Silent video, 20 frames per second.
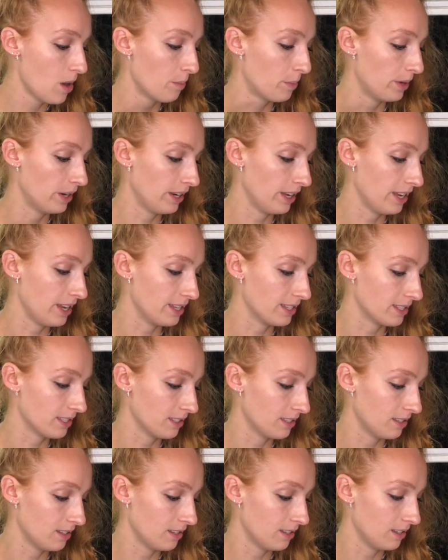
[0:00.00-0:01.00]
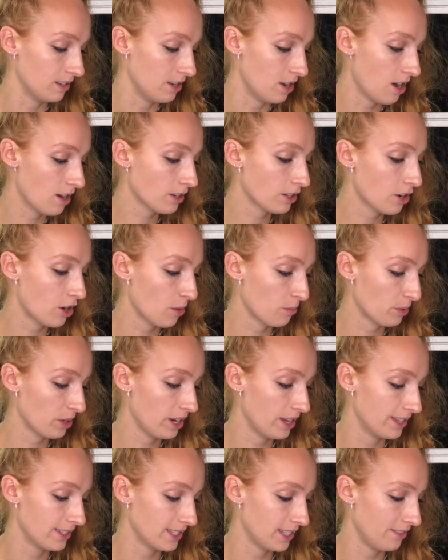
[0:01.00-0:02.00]
but it is not
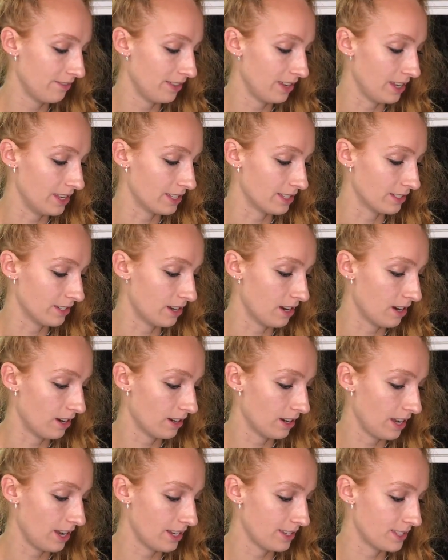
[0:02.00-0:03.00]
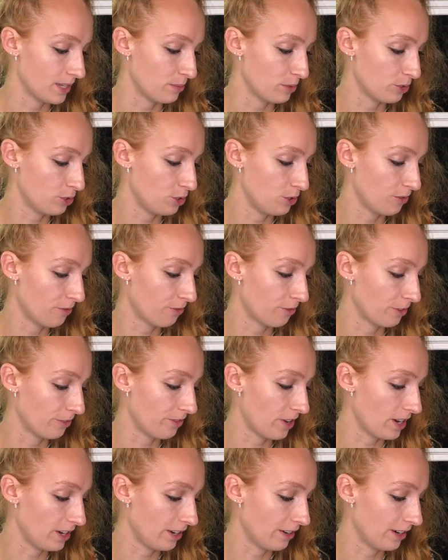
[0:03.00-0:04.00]
comprehensive, is not a substitute for
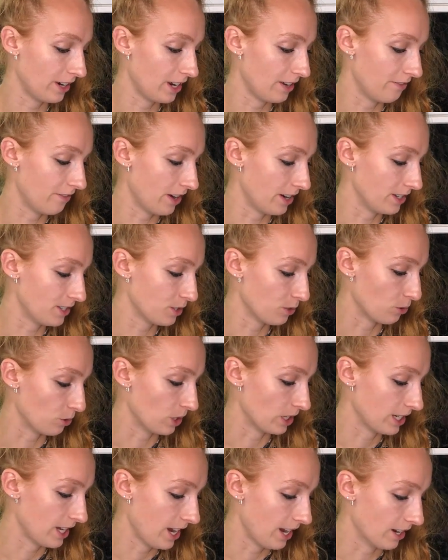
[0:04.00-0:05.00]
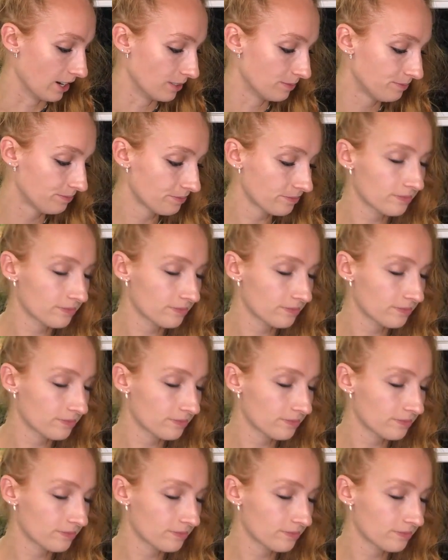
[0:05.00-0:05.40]
veterinary advice or care.